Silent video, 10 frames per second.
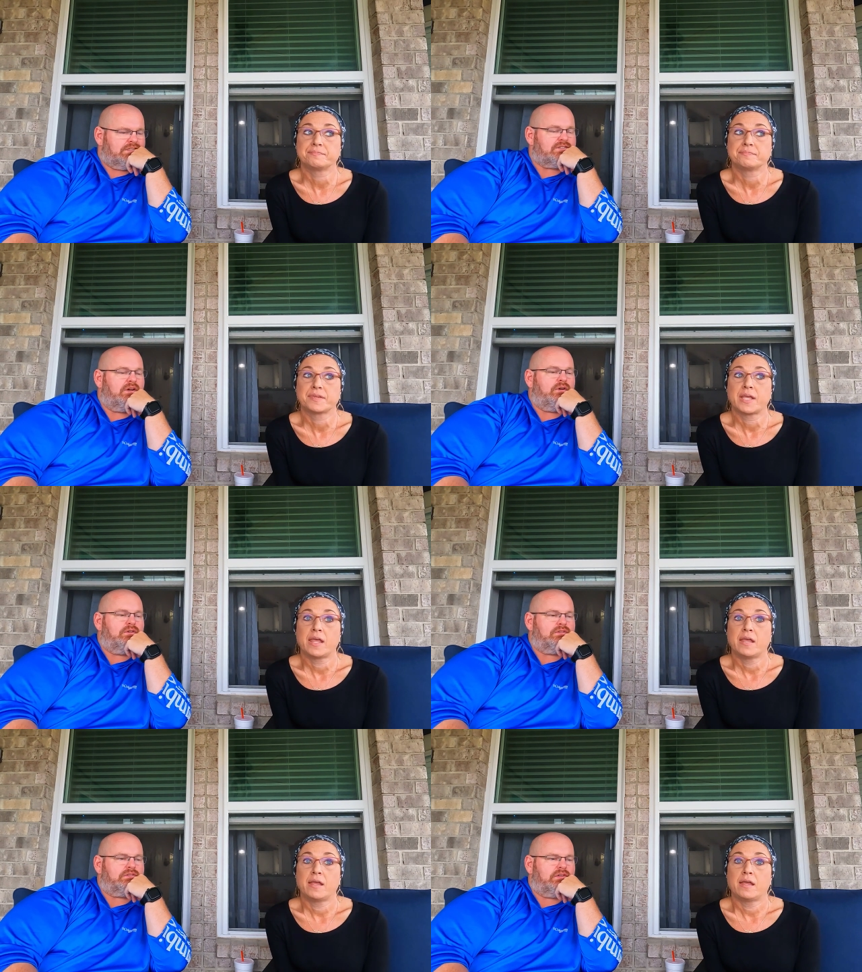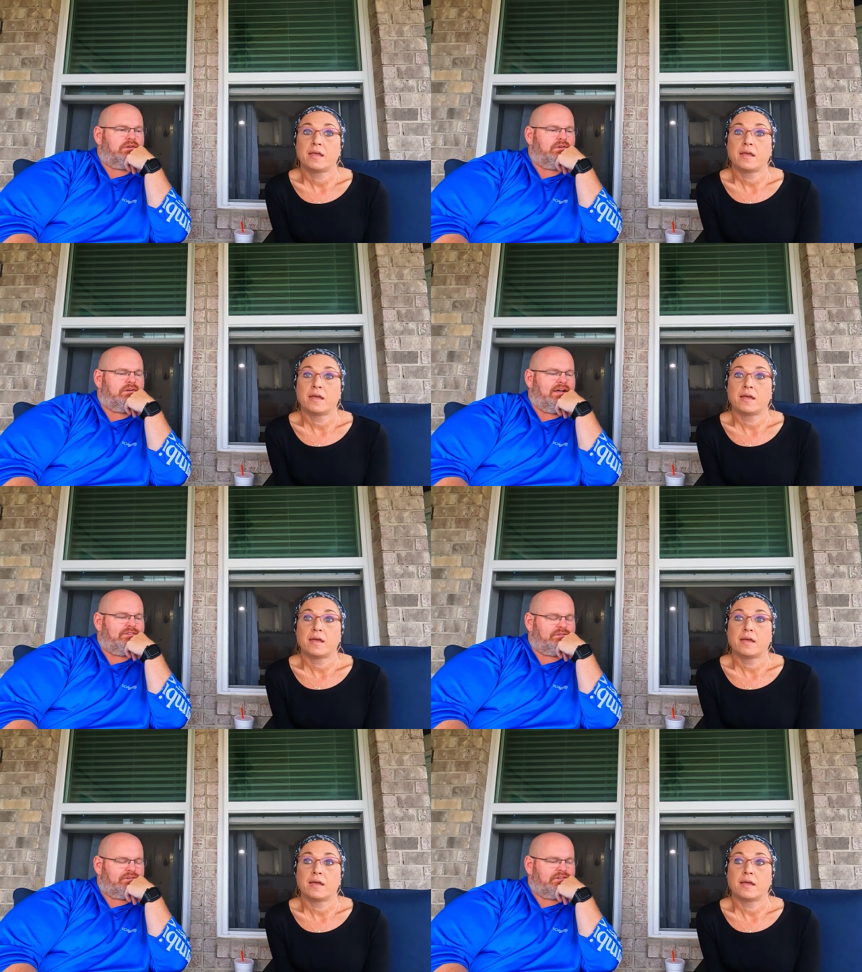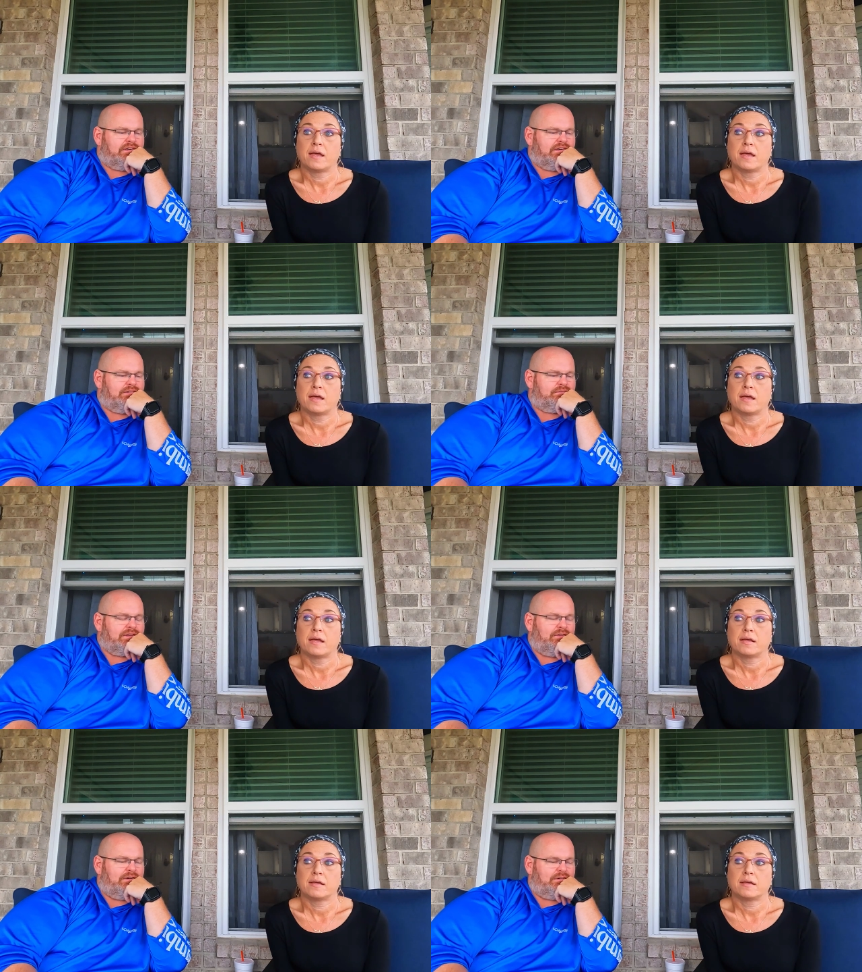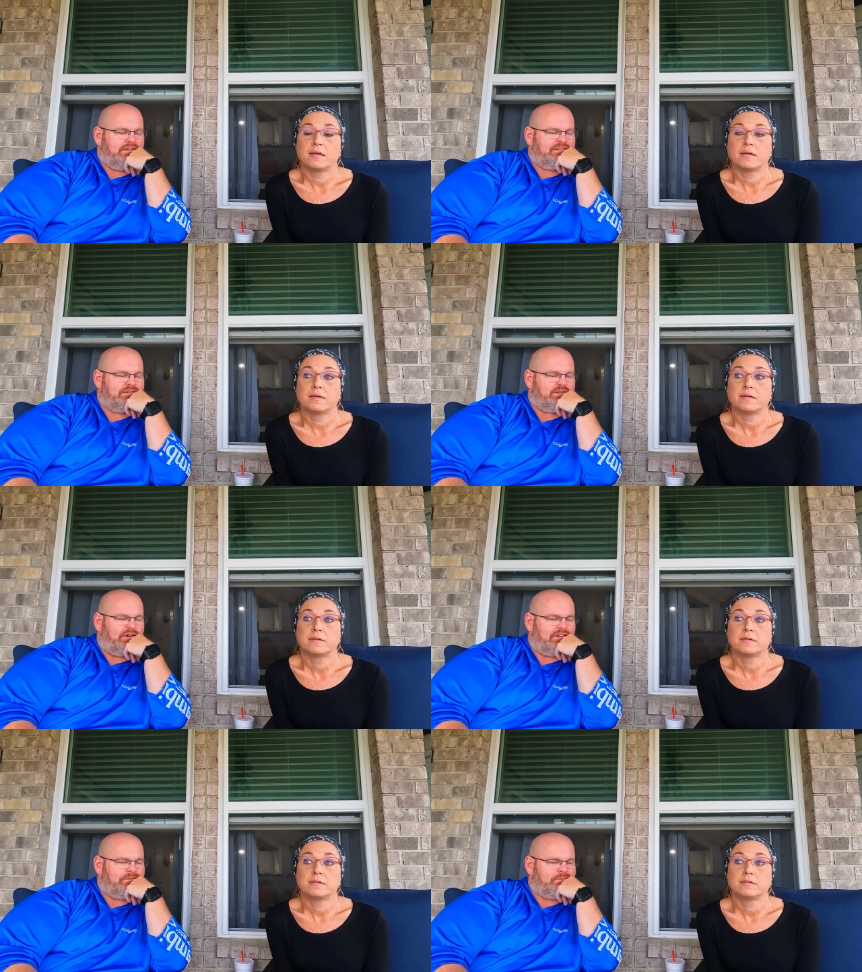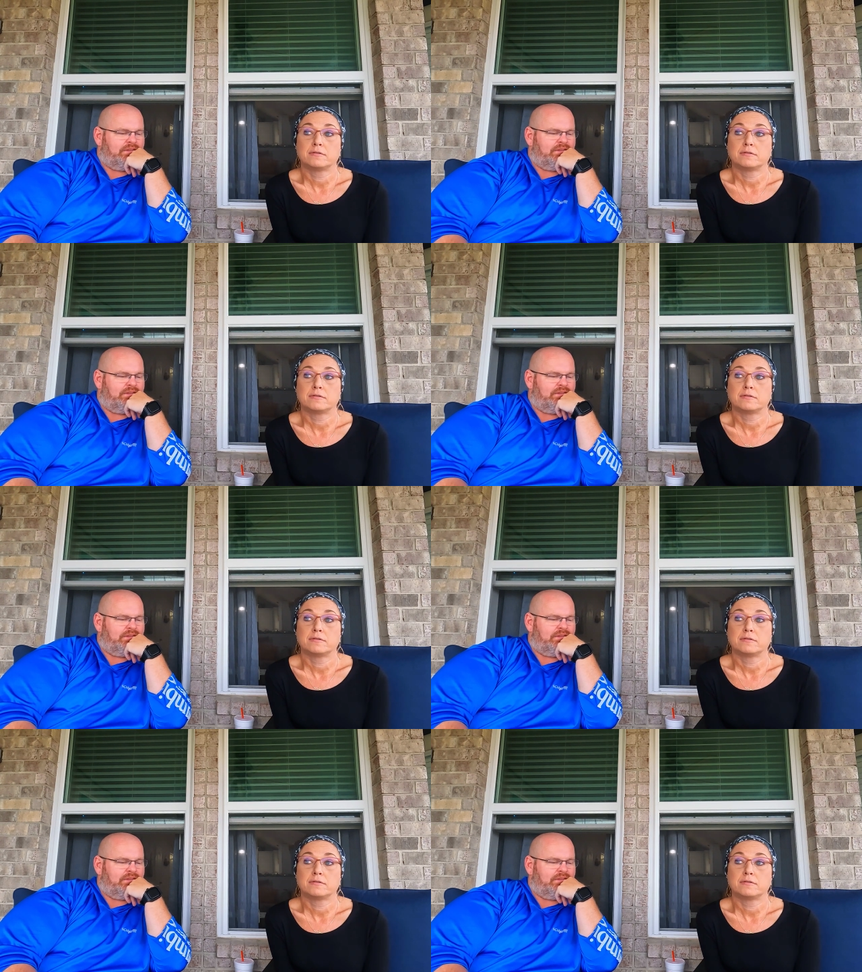Speaker 1: So, so after um, I'll, I'll, get you started.